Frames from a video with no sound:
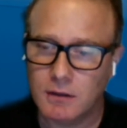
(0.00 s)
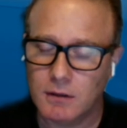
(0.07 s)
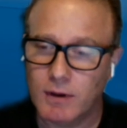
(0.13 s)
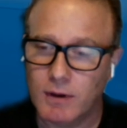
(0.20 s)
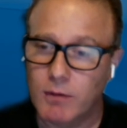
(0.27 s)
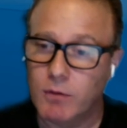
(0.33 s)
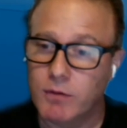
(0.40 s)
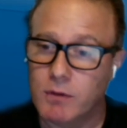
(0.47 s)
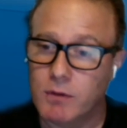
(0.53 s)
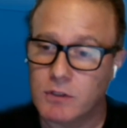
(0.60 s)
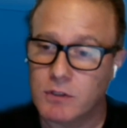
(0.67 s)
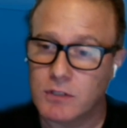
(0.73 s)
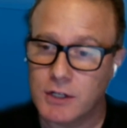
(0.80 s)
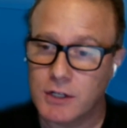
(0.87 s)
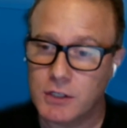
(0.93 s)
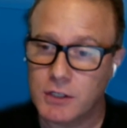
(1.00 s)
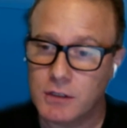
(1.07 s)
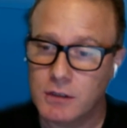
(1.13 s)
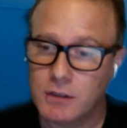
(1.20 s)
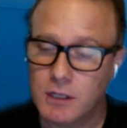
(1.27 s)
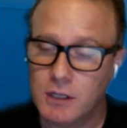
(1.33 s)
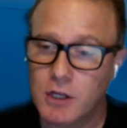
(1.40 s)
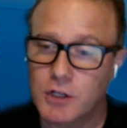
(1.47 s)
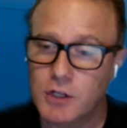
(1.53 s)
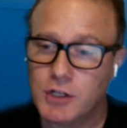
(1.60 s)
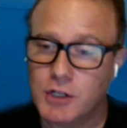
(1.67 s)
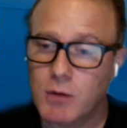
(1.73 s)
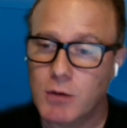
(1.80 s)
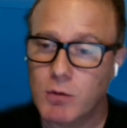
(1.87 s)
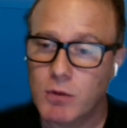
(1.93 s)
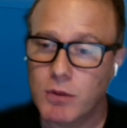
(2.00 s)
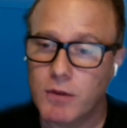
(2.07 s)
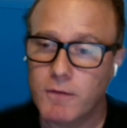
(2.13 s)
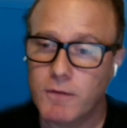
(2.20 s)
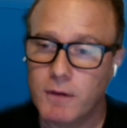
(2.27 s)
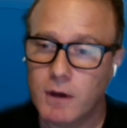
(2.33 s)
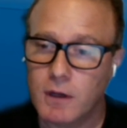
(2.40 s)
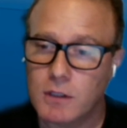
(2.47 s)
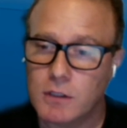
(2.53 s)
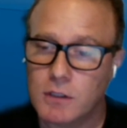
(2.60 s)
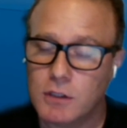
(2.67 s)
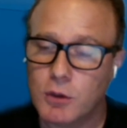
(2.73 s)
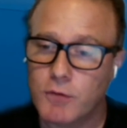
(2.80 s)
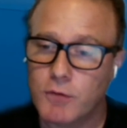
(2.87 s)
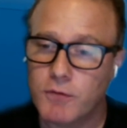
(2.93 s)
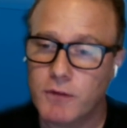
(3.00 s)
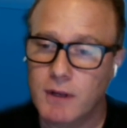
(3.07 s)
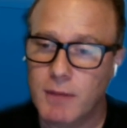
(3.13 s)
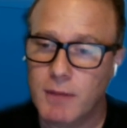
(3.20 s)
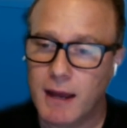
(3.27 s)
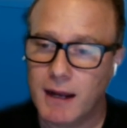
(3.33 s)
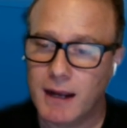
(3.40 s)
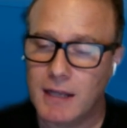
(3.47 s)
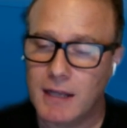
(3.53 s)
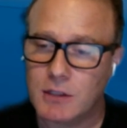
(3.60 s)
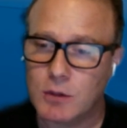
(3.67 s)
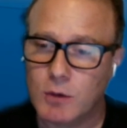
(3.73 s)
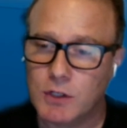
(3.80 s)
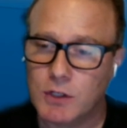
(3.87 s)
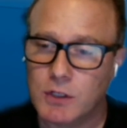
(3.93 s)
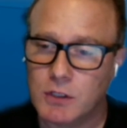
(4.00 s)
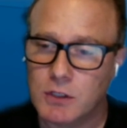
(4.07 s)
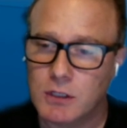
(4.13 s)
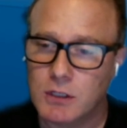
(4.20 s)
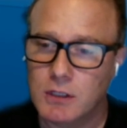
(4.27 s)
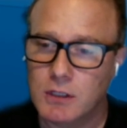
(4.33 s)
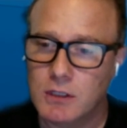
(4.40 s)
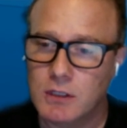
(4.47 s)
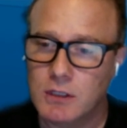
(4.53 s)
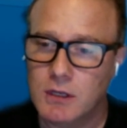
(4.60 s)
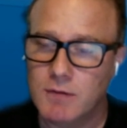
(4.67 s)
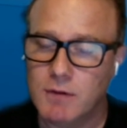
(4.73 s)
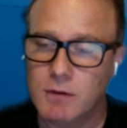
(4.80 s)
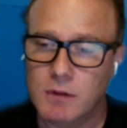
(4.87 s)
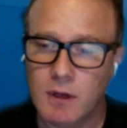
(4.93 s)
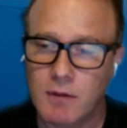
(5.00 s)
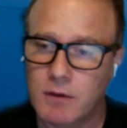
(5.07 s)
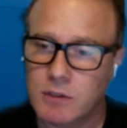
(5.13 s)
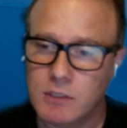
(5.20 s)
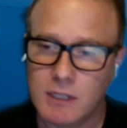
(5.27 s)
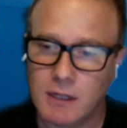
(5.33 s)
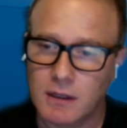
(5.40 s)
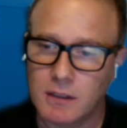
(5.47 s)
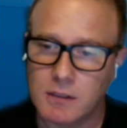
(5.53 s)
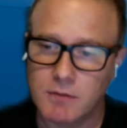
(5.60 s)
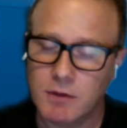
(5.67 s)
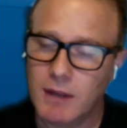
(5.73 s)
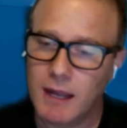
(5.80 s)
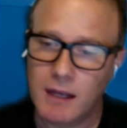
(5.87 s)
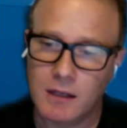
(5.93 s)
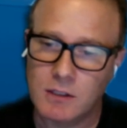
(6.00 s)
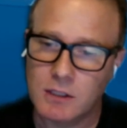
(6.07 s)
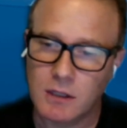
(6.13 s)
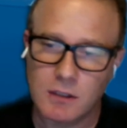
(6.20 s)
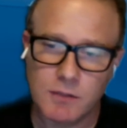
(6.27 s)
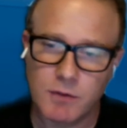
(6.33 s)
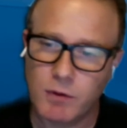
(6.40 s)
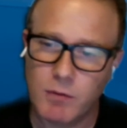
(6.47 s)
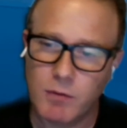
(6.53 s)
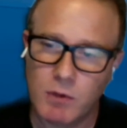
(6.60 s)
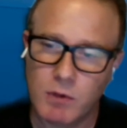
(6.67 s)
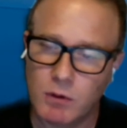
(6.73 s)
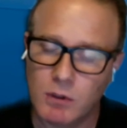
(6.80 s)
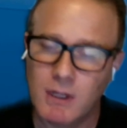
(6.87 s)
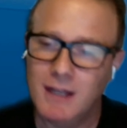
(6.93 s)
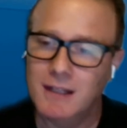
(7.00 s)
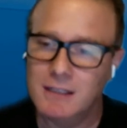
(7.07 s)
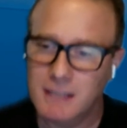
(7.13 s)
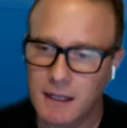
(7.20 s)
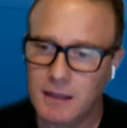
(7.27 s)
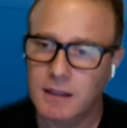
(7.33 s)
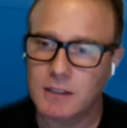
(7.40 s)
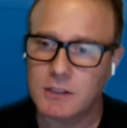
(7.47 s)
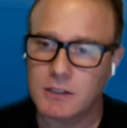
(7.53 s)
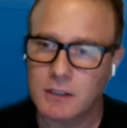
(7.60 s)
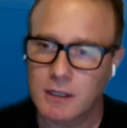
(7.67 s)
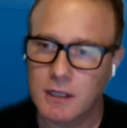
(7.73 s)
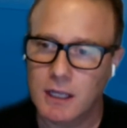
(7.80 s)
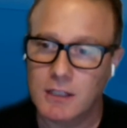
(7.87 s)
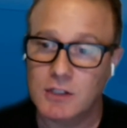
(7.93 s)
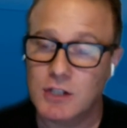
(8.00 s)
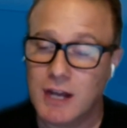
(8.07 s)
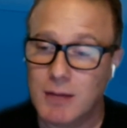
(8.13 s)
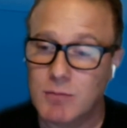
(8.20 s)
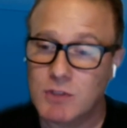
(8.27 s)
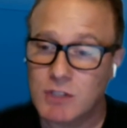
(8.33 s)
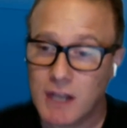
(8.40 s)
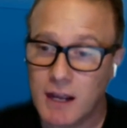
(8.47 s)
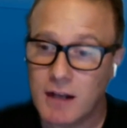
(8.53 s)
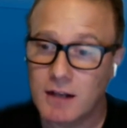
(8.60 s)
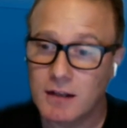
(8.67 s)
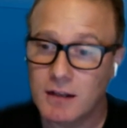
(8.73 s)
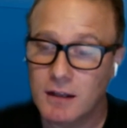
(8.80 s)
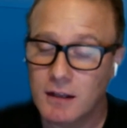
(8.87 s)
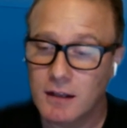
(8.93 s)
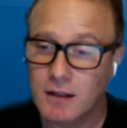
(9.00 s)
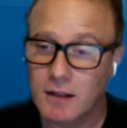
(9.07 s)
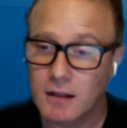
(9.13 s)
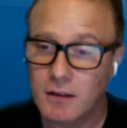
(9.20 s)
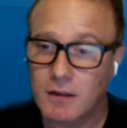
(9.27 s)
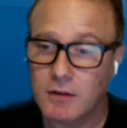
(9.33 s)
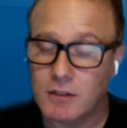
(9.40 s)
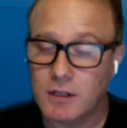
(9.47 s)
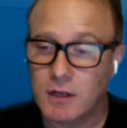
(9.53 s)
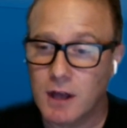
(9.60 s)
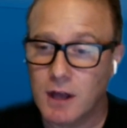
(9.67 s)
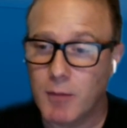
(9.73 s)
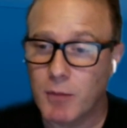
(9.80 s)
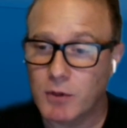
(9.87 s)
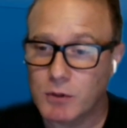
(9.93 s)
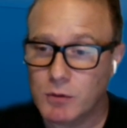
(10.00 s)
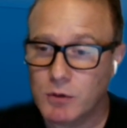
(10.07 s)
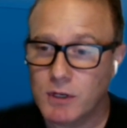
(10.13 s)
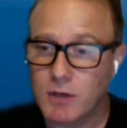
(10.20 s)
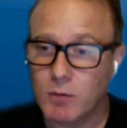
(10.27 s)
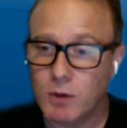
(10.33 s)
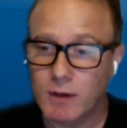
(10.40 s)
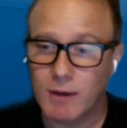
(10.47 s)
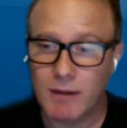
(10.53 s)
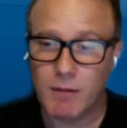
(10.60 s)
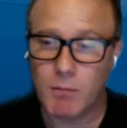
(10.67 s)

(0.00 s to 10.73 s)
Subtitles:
rate and review this session, share with us your feedback, ask questions, If you love us, tell us. If you hate us, tell us. If you're in the middle, tell us. As James said, there's an opportunity where you have